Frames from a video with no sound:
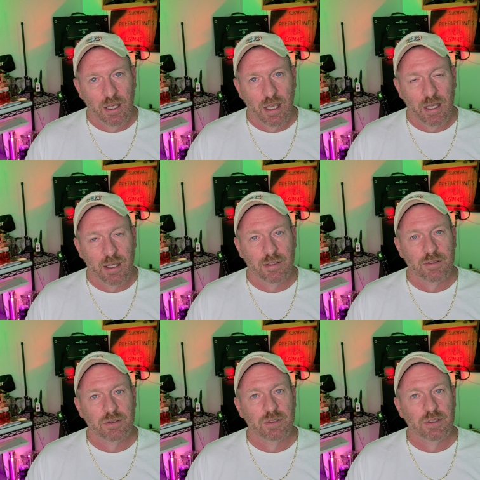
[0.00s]

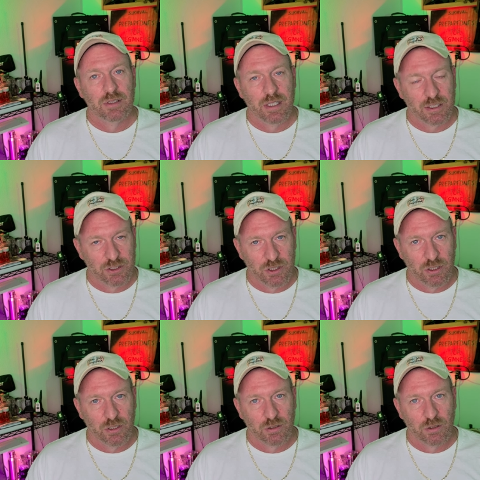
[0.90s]
And next
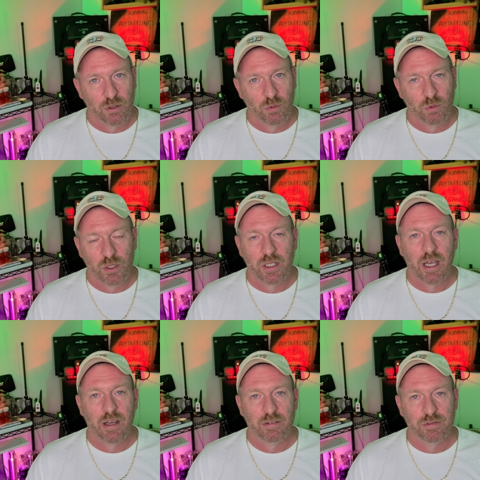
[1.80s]
year, we're going to
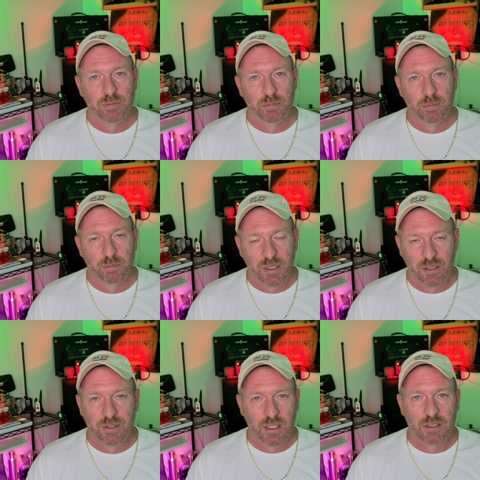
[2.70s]
have big
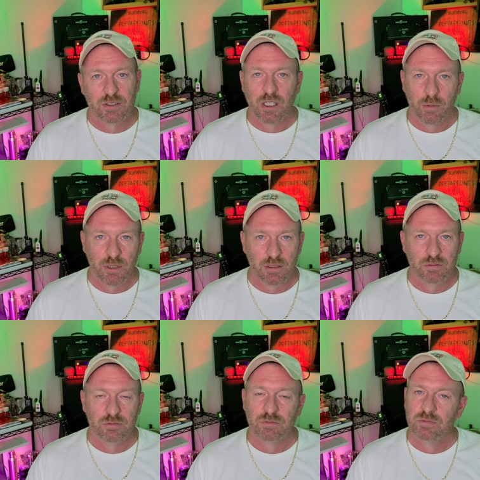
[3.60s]
things coming
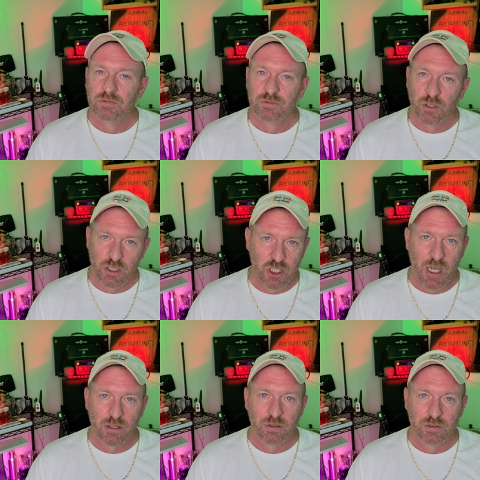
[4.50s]
for the
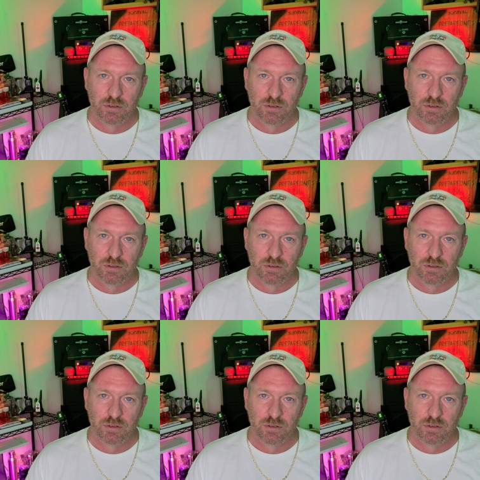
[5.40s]
channel.